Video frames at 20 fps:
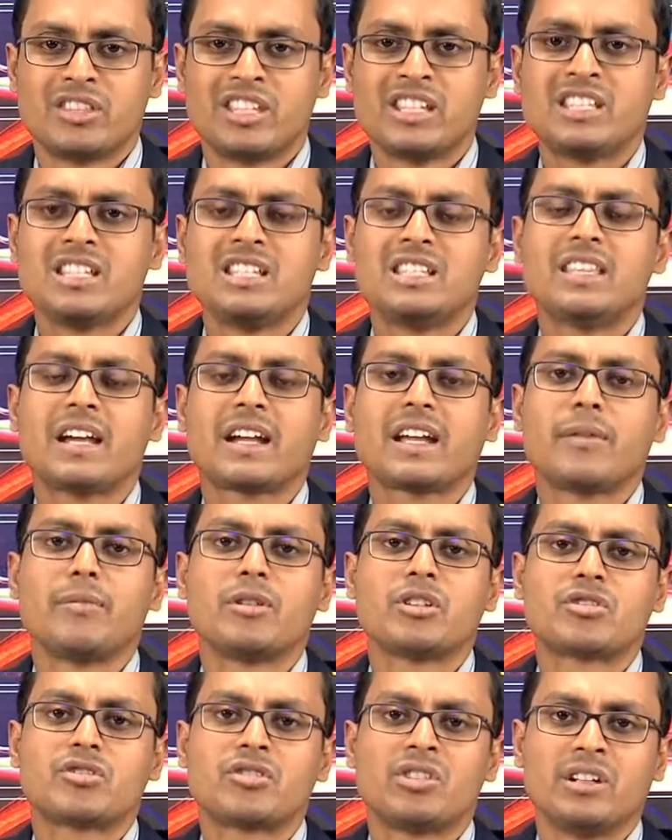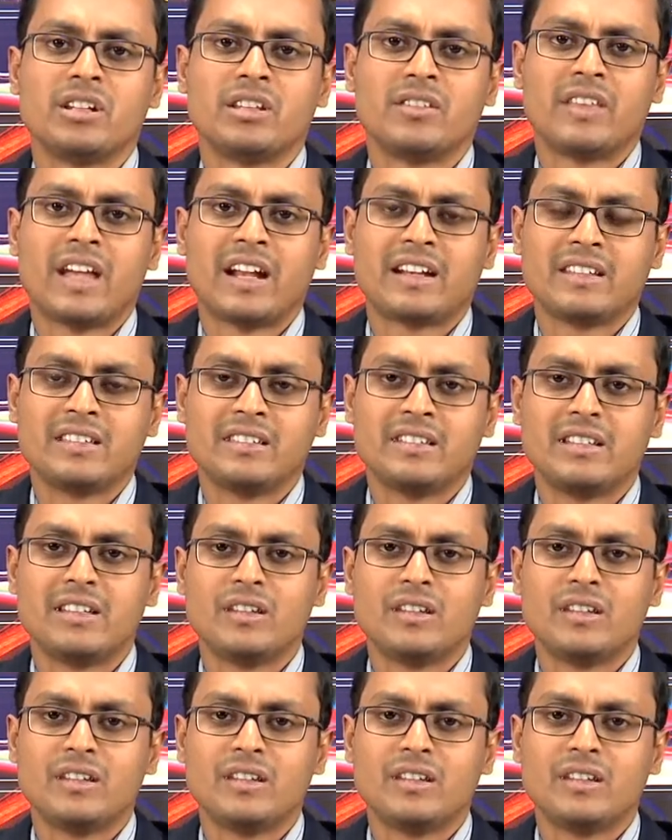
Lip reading: This is the chemistry that is